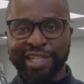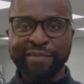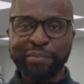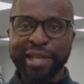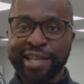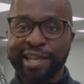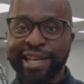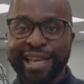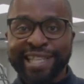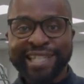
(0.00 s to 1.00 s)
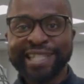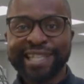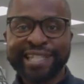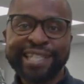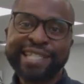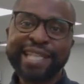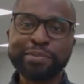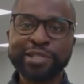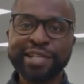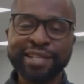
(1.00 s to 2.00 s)
I've been here since its
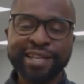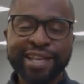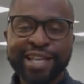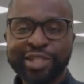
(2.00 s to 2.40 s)
inception in